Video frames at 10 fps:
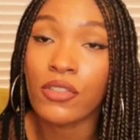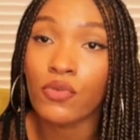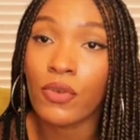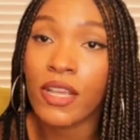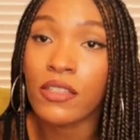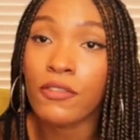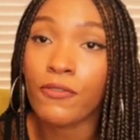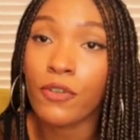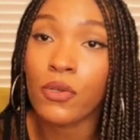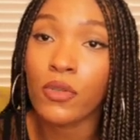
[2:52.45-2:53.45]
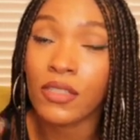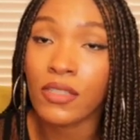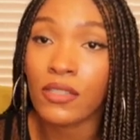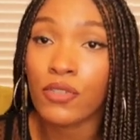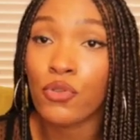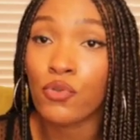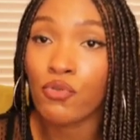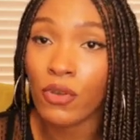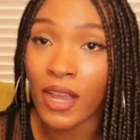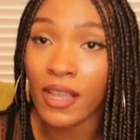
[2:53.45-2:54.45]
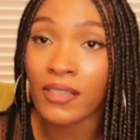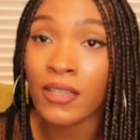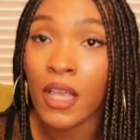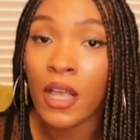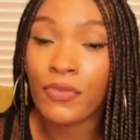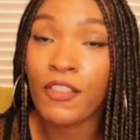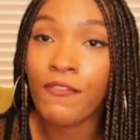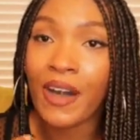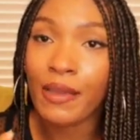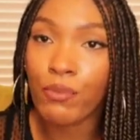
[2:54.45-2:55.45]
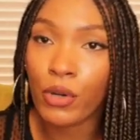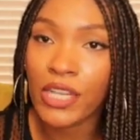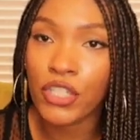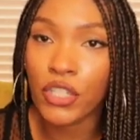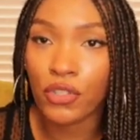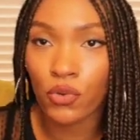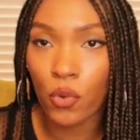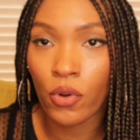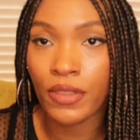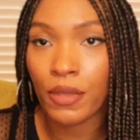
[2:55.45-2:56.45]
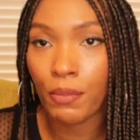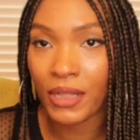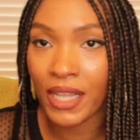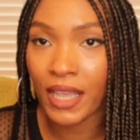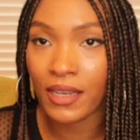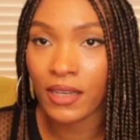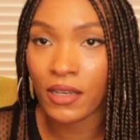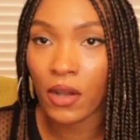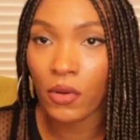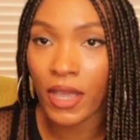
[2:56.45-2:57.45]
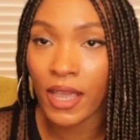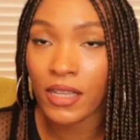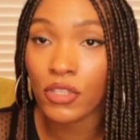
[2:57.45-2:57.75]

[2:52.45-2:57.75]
to raise the frequencies, to raise the vibrations on the planet, okay?